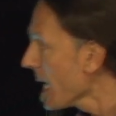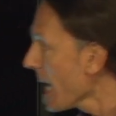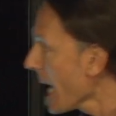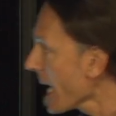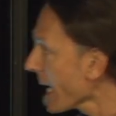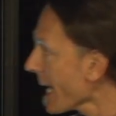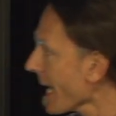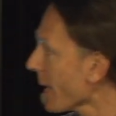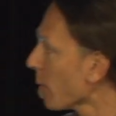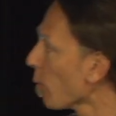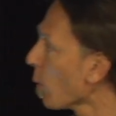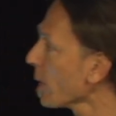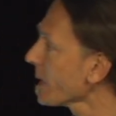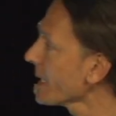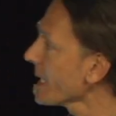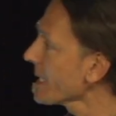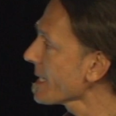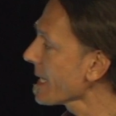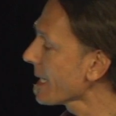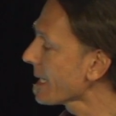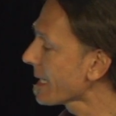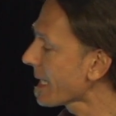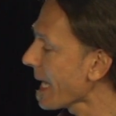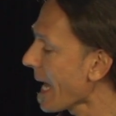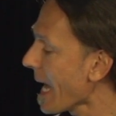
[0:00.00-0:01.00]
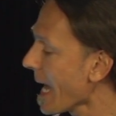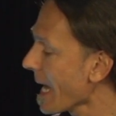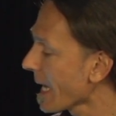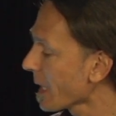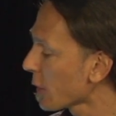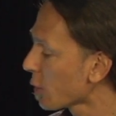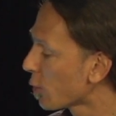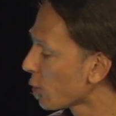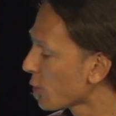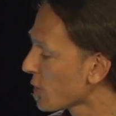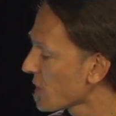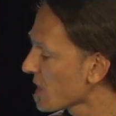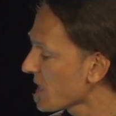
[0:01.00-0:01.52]
Again, what does it
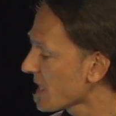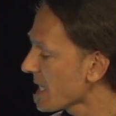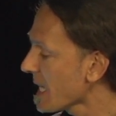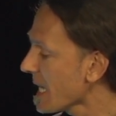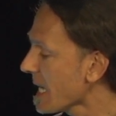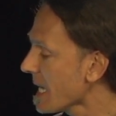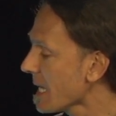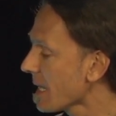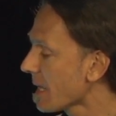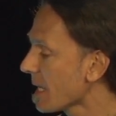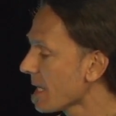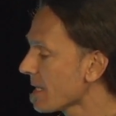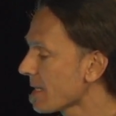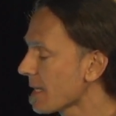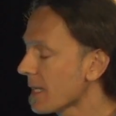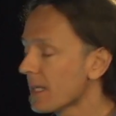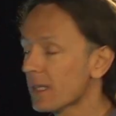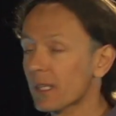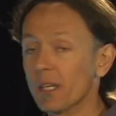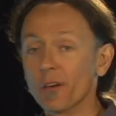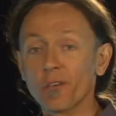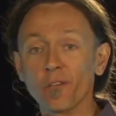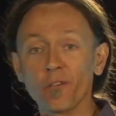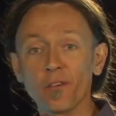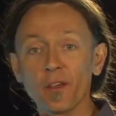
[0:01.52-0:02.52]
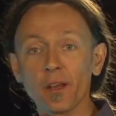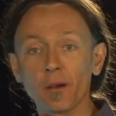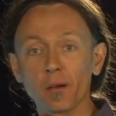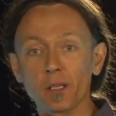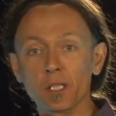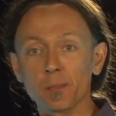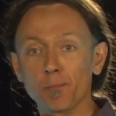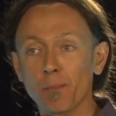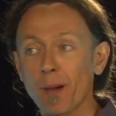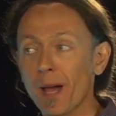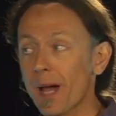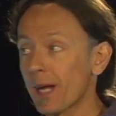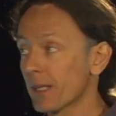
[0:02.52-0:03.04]
take to see this
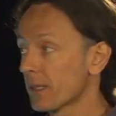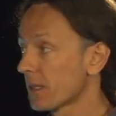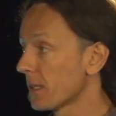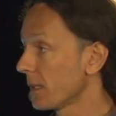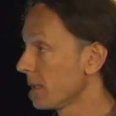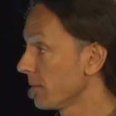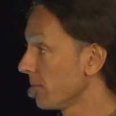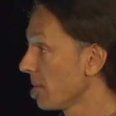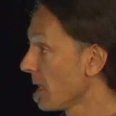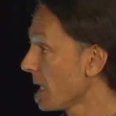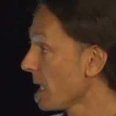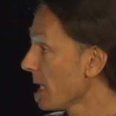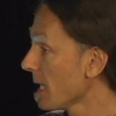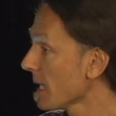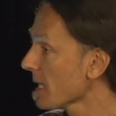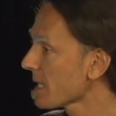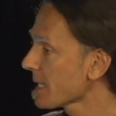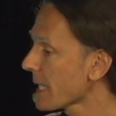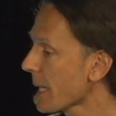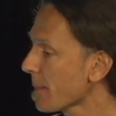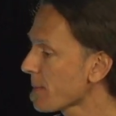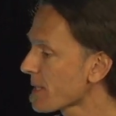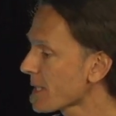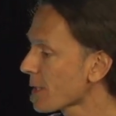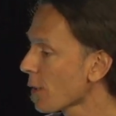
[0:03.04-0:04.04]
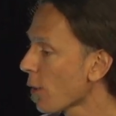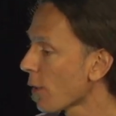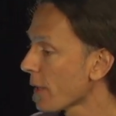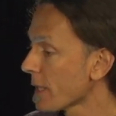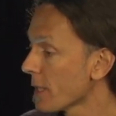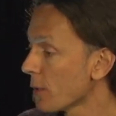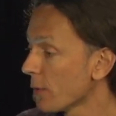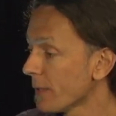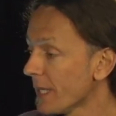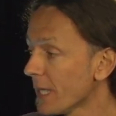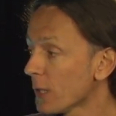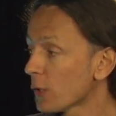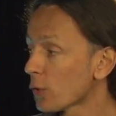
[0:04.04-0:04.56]
interference pattern? Same story,
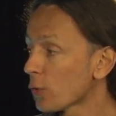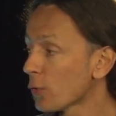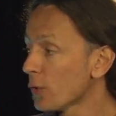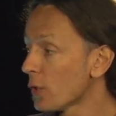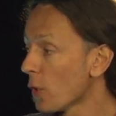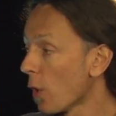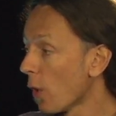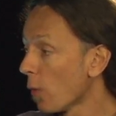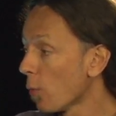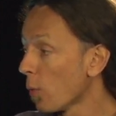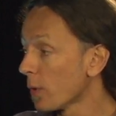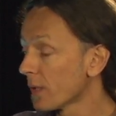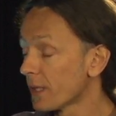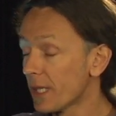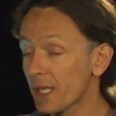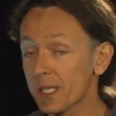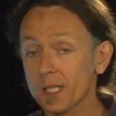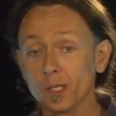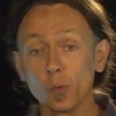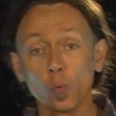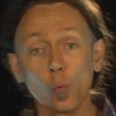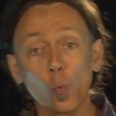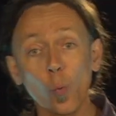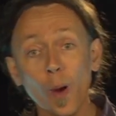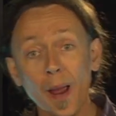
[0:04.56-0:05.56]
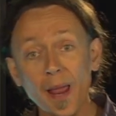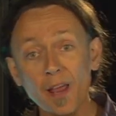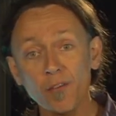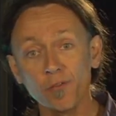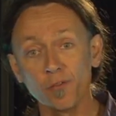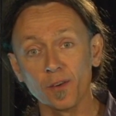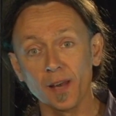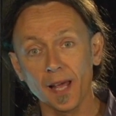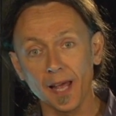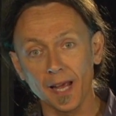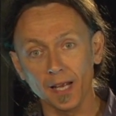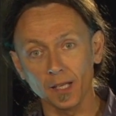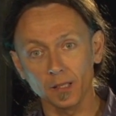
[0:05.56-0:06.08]
you need to know what is the
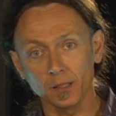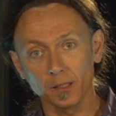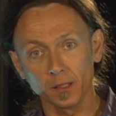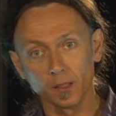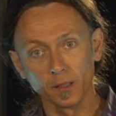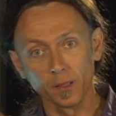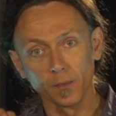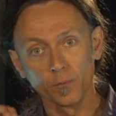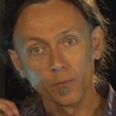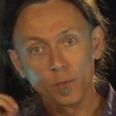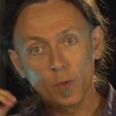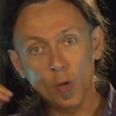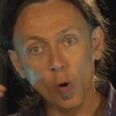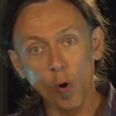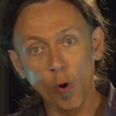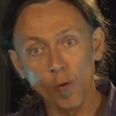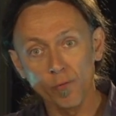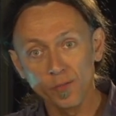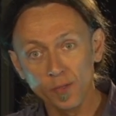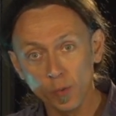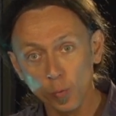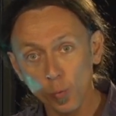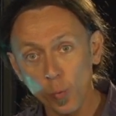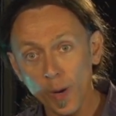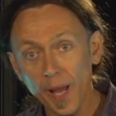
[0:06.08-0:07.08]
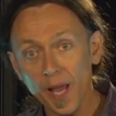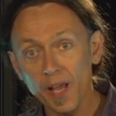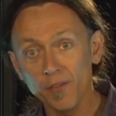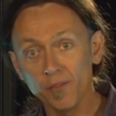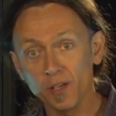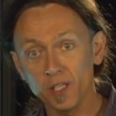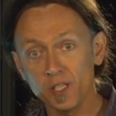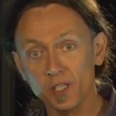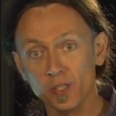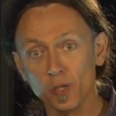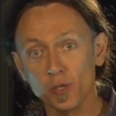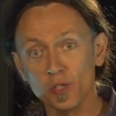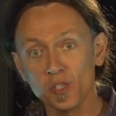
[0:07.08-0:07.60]
wavelength of the wave
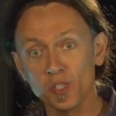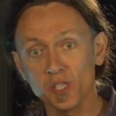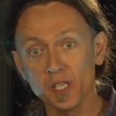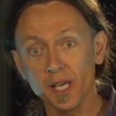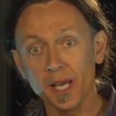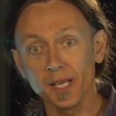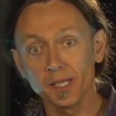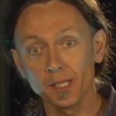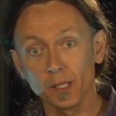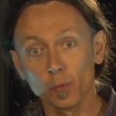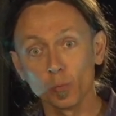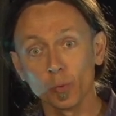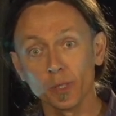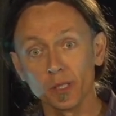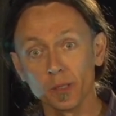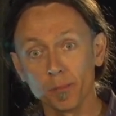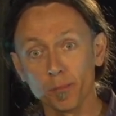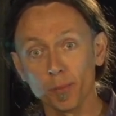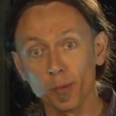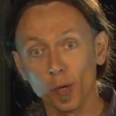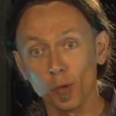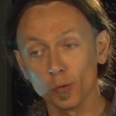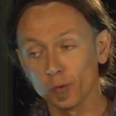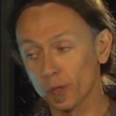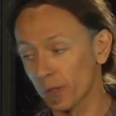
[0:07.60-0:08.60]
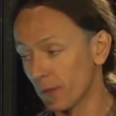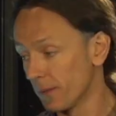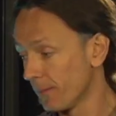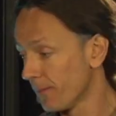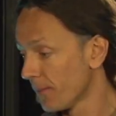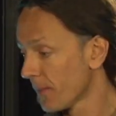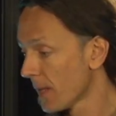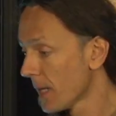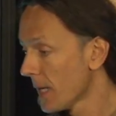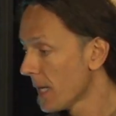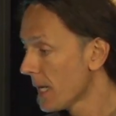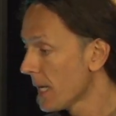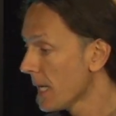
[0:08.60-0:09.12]
associated with the proton.
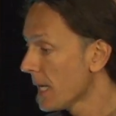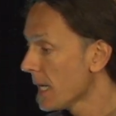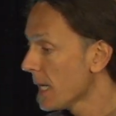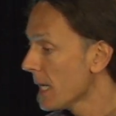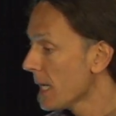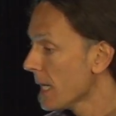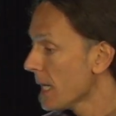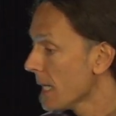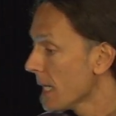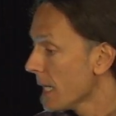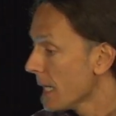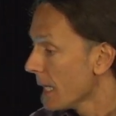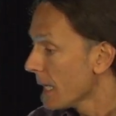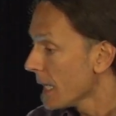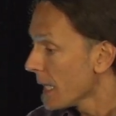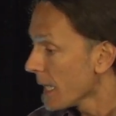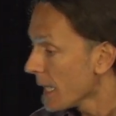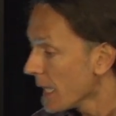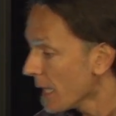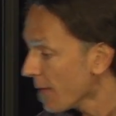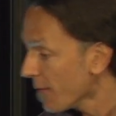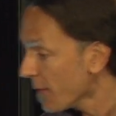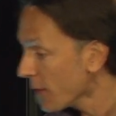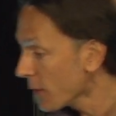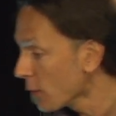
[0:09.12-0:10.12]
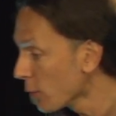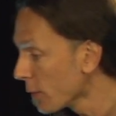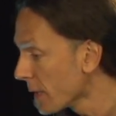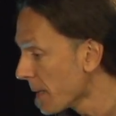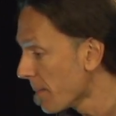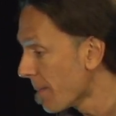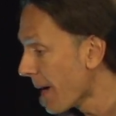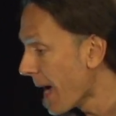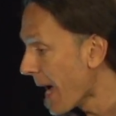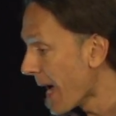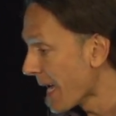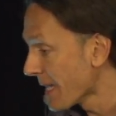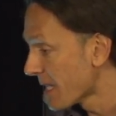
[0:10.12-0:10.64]
If you do the
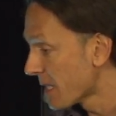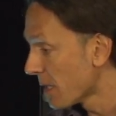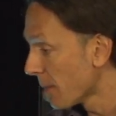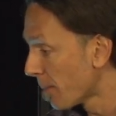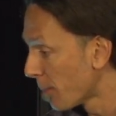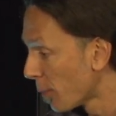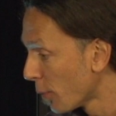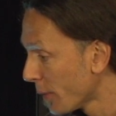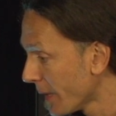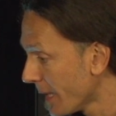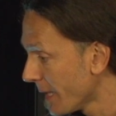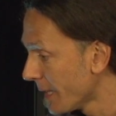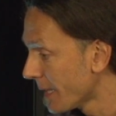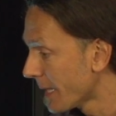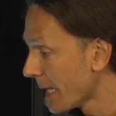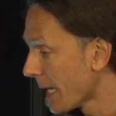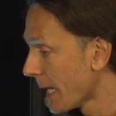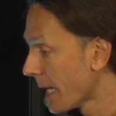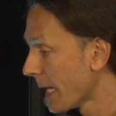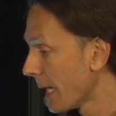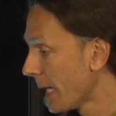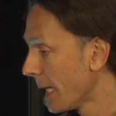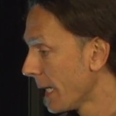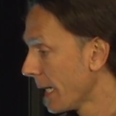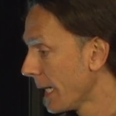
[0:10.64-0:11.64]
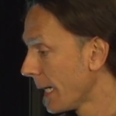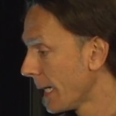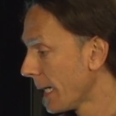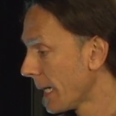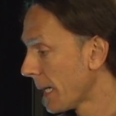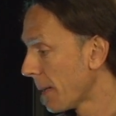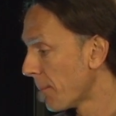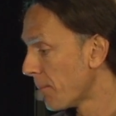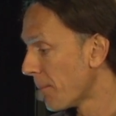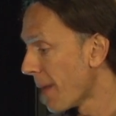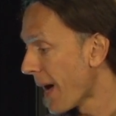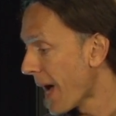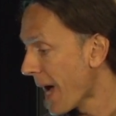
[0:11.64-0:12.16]
maths, you put in the
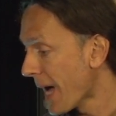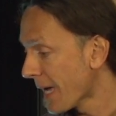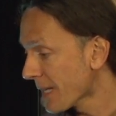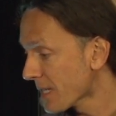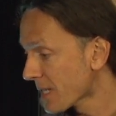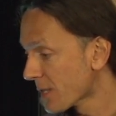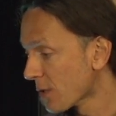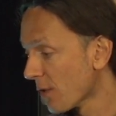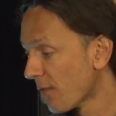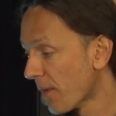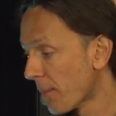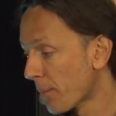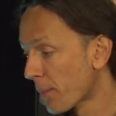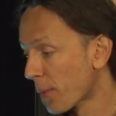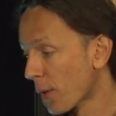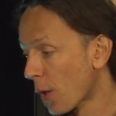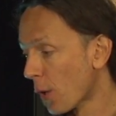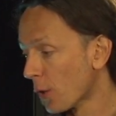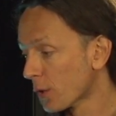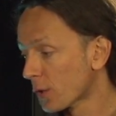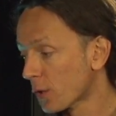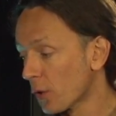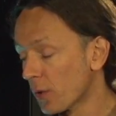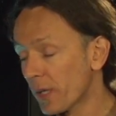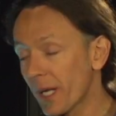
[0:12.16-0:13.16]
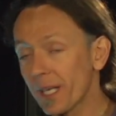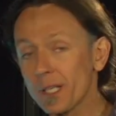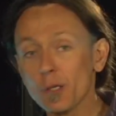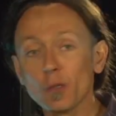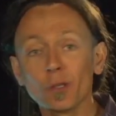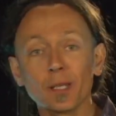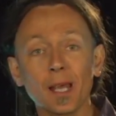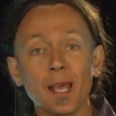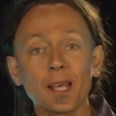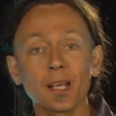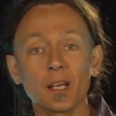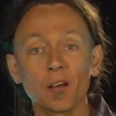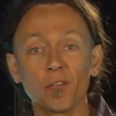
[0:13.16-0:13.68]
uh, mass of a proton and you
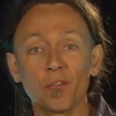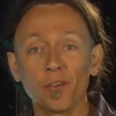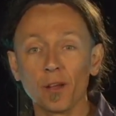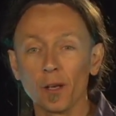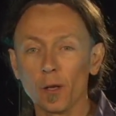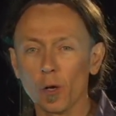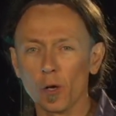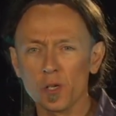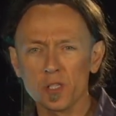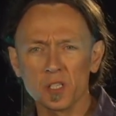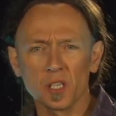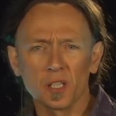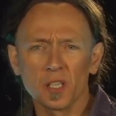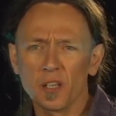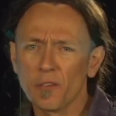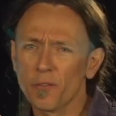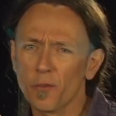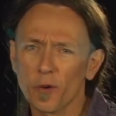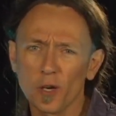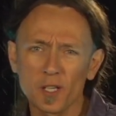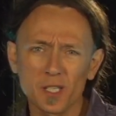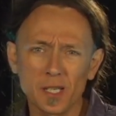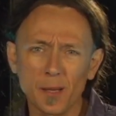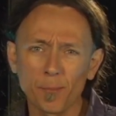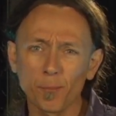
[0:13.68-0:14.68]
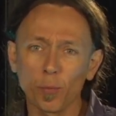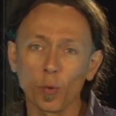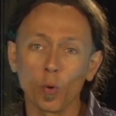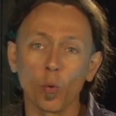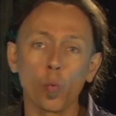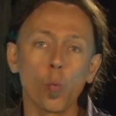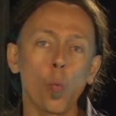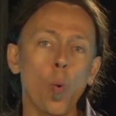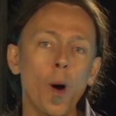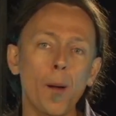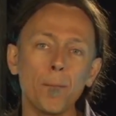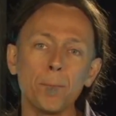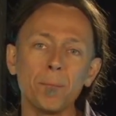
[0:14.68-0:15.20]
take a velocity, for example,
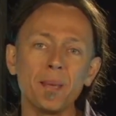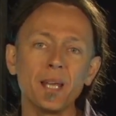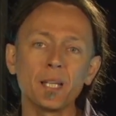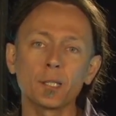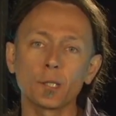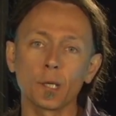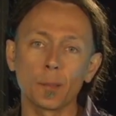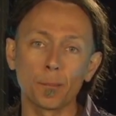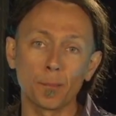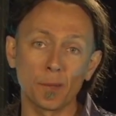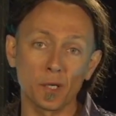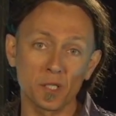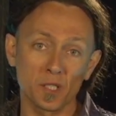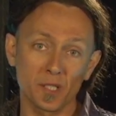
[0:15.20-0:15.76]
one meter per